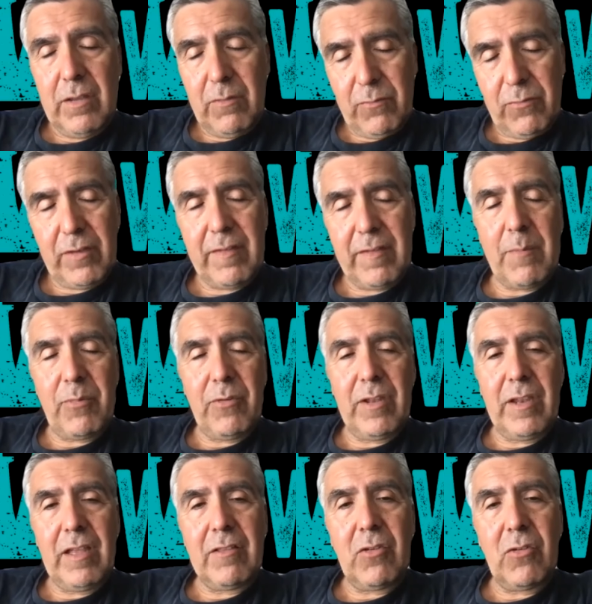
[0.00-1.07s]
for example, in
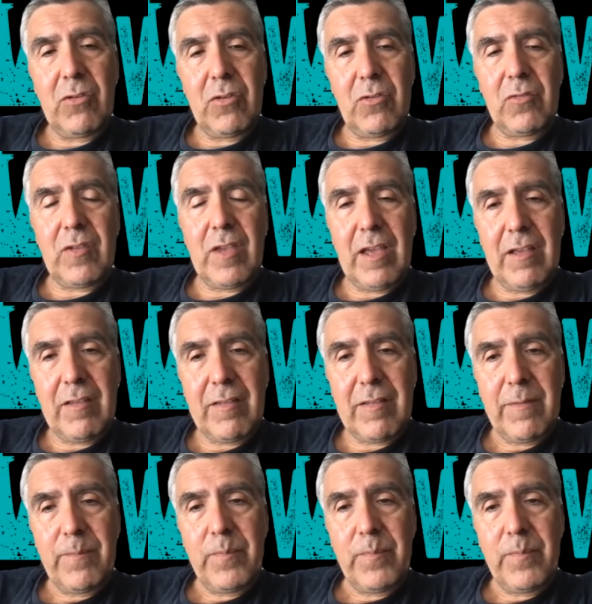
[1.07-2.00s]
Antonio's case,